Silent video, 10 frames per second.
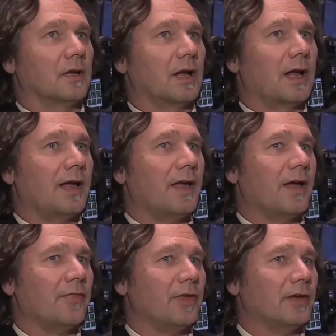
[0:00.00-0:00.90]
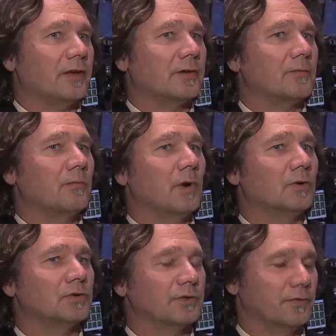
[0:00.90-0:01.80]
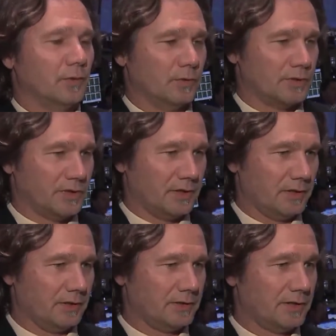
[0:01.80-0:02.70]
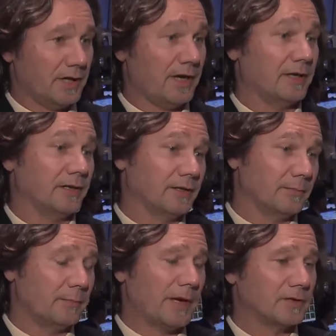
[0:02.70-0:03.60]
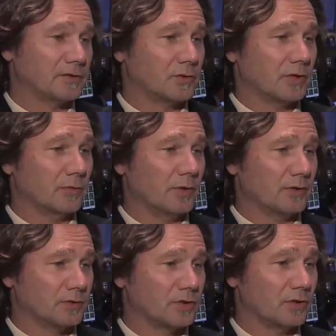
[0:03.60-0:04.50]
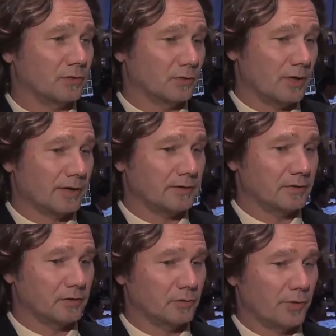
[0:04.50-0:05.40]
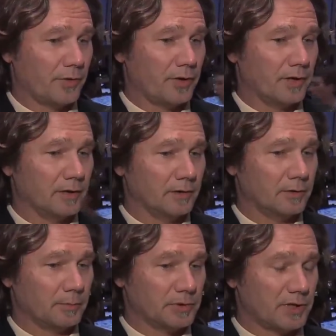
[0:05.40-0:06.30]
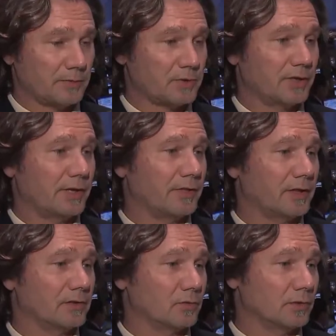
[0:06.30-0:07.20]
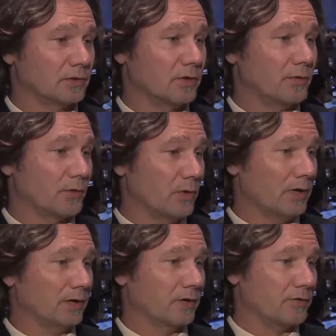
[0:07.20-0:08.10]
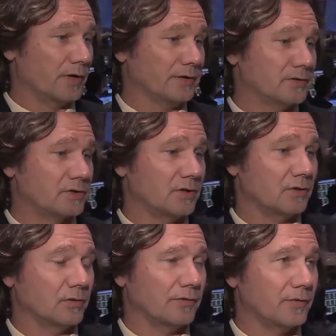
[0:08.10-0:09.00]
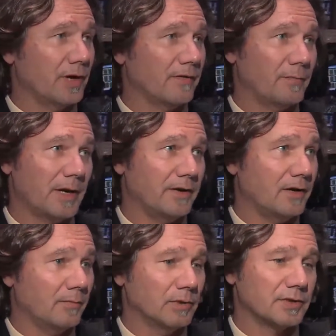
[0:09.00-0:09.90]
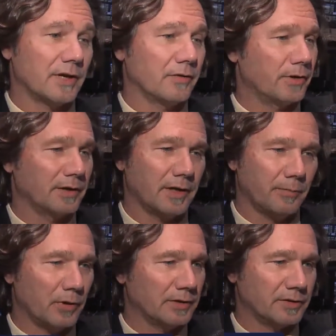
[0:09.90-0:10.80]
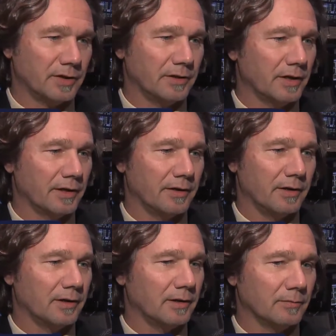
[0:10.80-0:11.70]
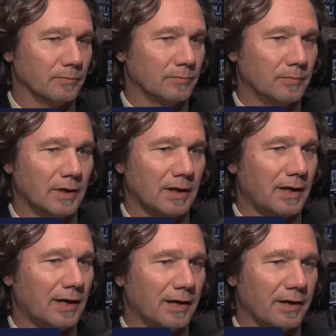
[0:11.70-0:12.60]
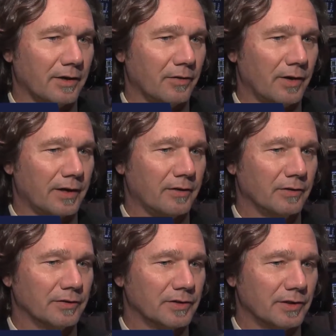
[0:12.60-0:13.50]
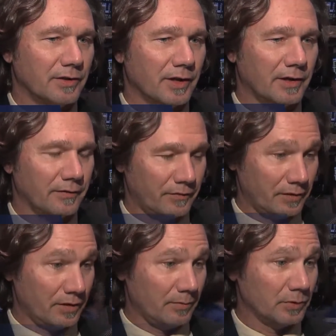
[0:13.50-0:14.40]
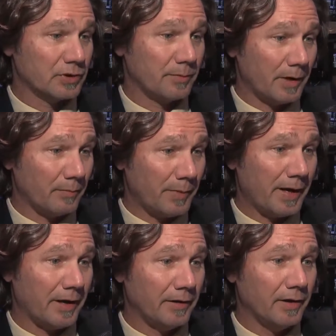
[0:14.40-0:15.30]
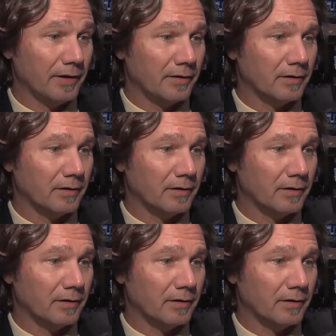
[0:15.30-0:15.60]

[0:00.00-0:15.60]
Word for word: I, I think most of what we're seeing today and in the past uh, week or so had to do with uh, the perception that things were going well in Greece. So if we have bad numbers, I don't think they're priced in yet. Um, uh, you know, I can only see that if the numbers come out bad, that